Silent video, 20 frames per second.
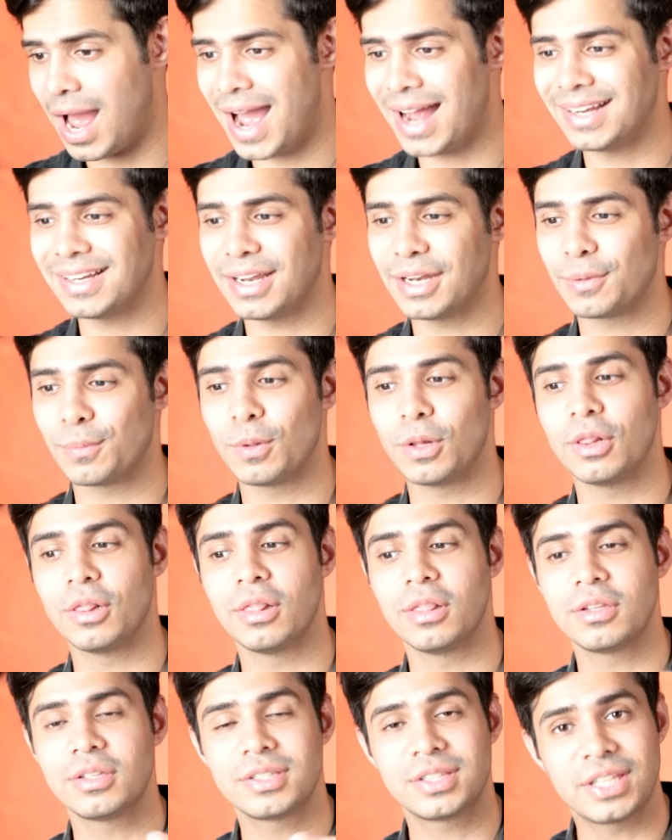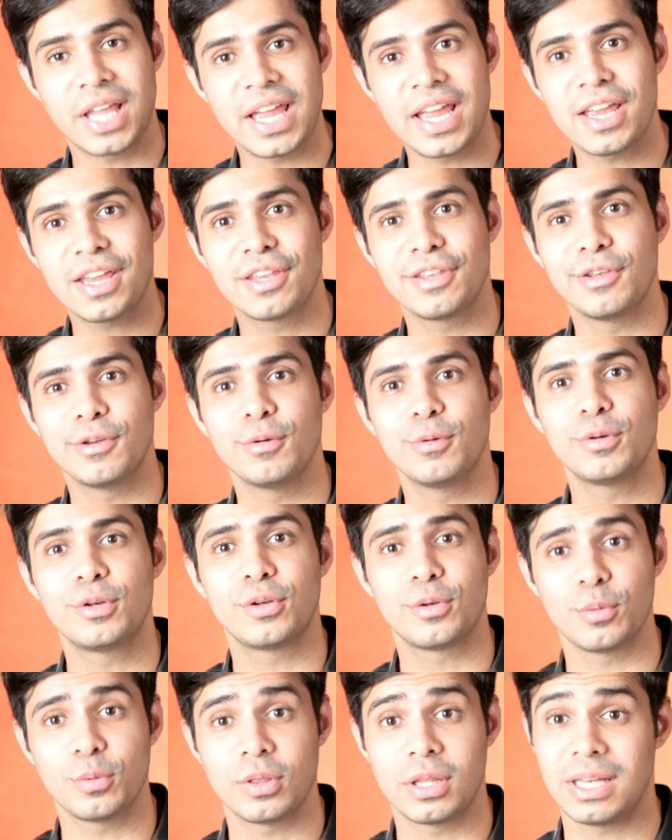and it will take you
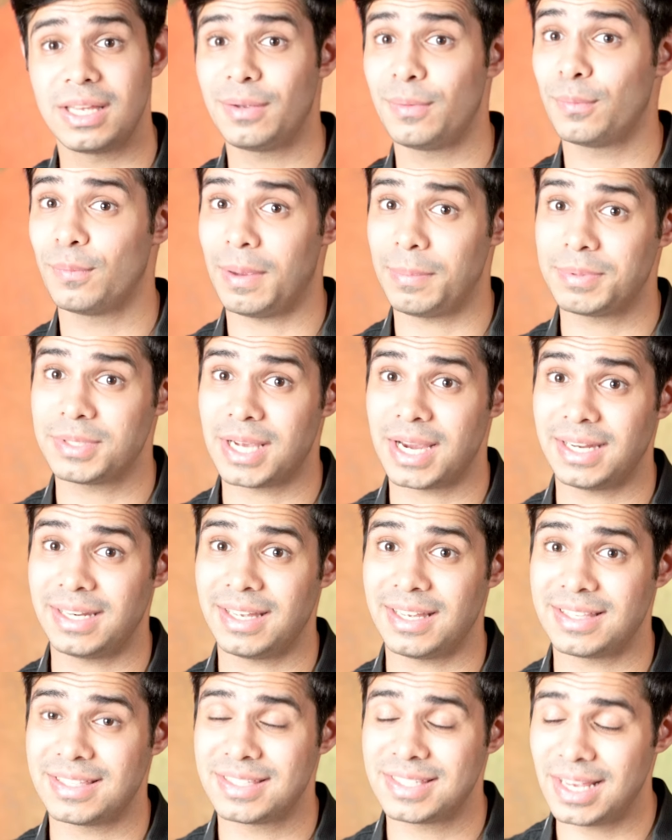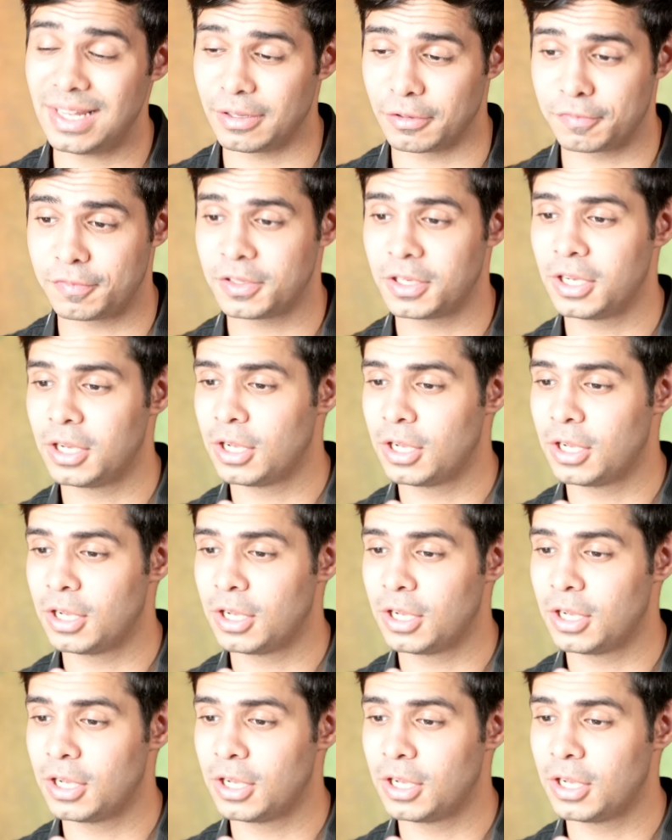to the website itself.